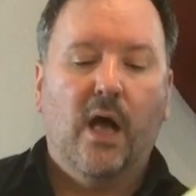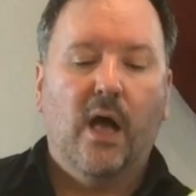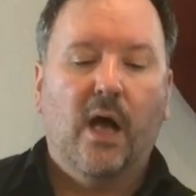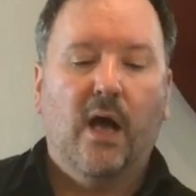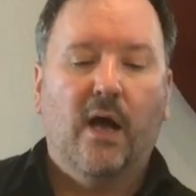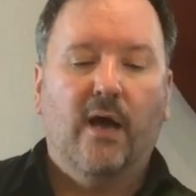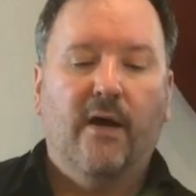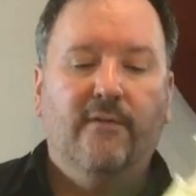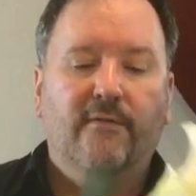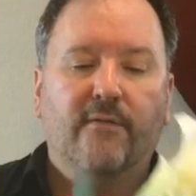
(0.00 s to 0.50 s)

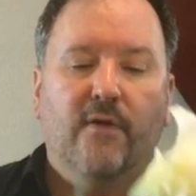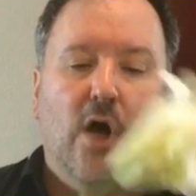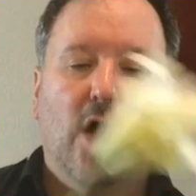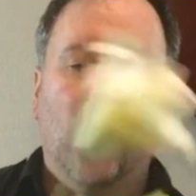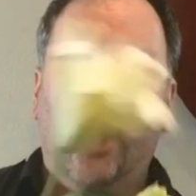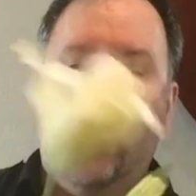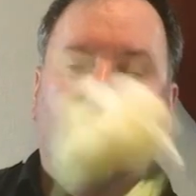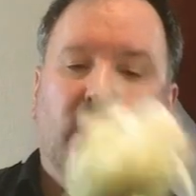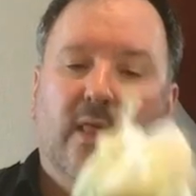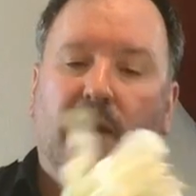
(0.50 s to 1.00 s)
of
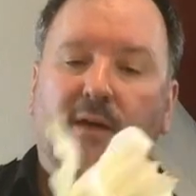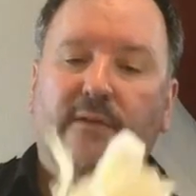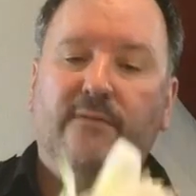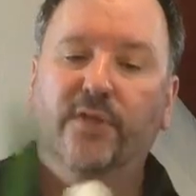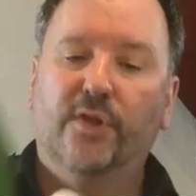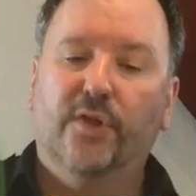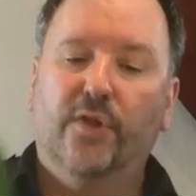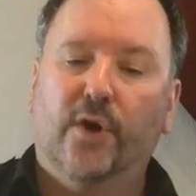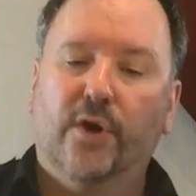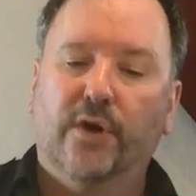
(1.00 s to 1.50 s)
all of
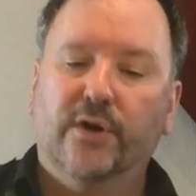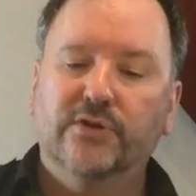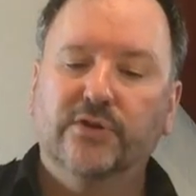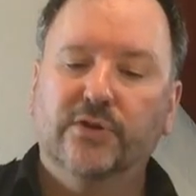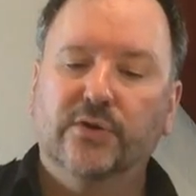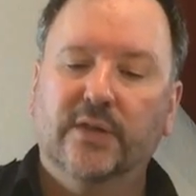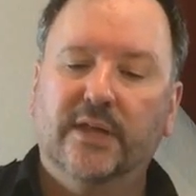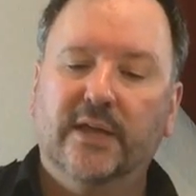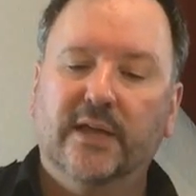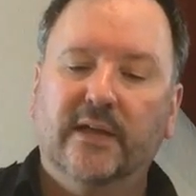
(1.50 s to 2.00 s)
the
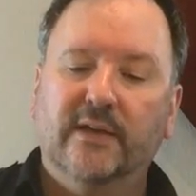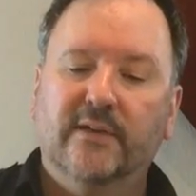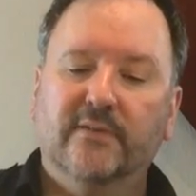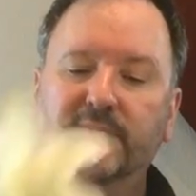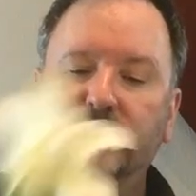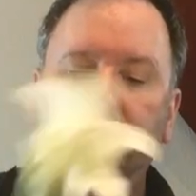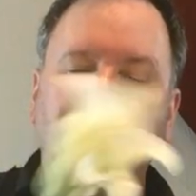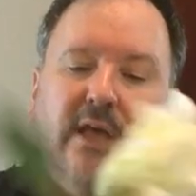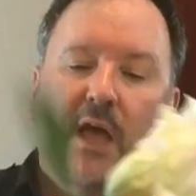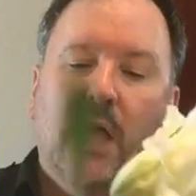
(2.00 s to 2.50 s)
larger
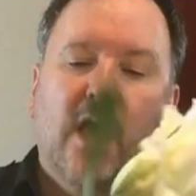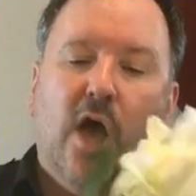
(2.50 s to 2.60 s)
leaves.